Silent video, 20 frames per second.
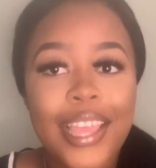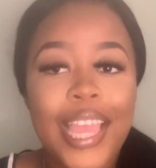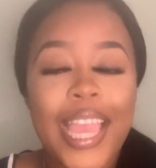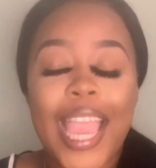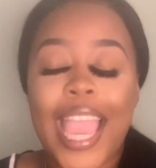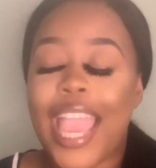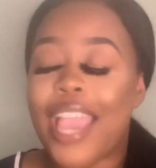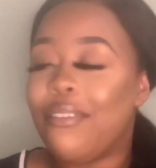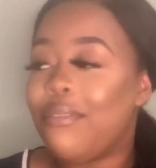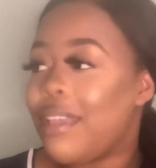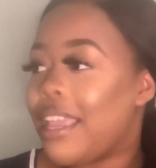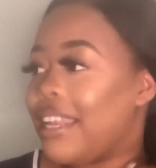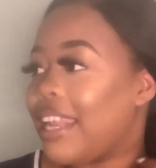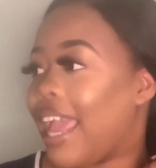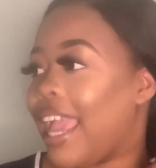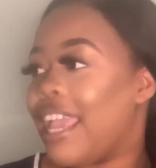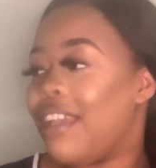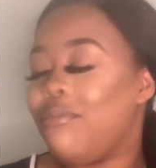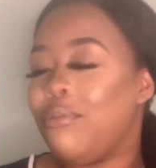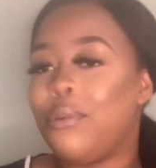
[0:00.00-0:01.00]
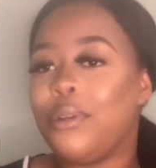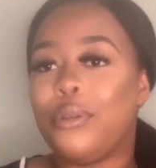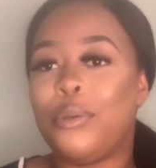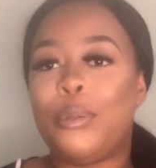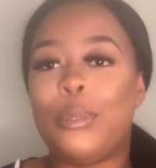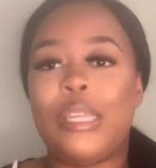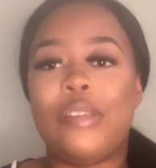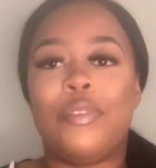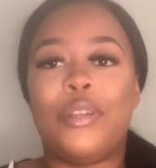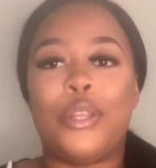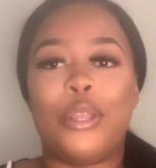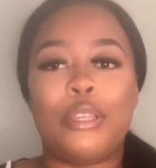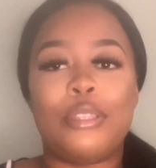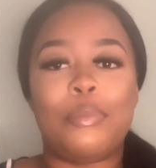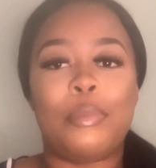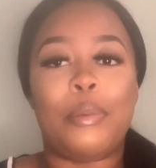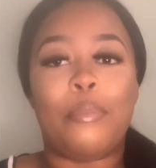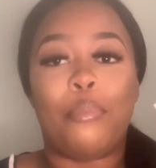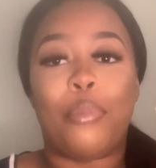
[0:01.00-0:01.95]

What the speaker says: everyone who even knows me